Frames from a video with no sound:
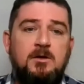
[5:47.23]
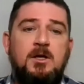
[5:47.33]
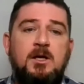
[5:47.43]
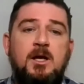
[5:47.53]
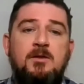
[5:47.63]

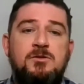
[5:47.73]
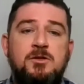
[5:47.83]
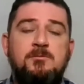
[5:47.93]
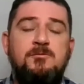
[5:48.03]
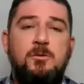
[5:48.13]
And the
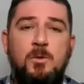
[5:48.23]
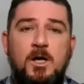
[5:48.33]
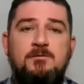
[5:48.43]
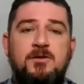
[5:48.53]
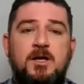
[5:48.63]
Durbanville
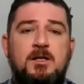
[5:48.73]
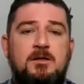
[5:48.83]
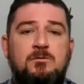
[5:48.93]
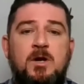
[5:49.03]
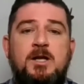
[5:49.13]
Wine
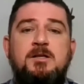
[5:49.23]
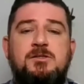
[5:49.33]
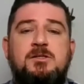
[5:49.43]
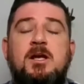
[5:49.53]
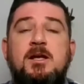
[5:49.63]
Valley
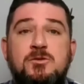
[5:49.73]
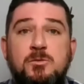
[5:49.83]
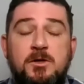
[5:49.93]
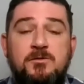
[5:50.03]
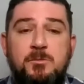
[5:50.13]
ranks as
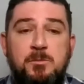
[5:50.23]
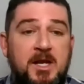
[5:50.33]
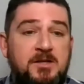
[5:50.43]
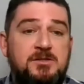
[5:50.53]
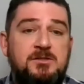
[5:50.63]
one of the
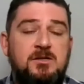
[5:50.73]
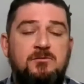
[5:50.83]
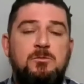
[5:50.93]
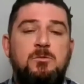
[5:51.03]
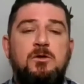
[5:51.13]
best
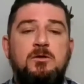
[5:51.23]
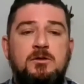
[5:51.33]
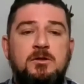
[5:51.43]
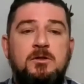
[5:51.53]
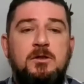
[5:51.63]
Sauvignon Blanc